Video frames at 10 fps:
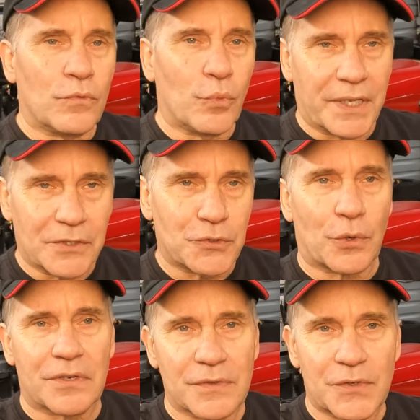We
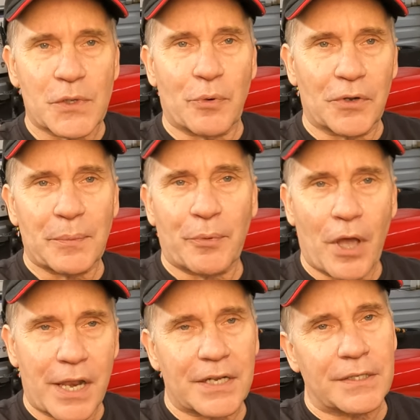endorse and support the
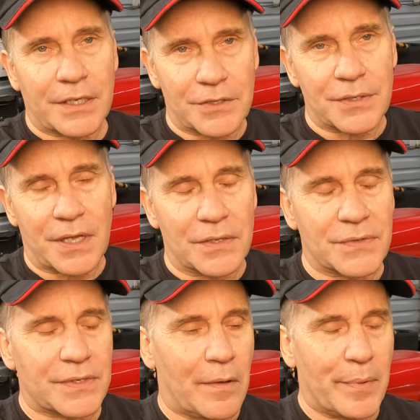product,
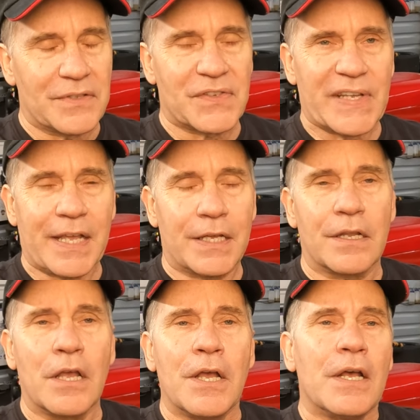as I've been saying.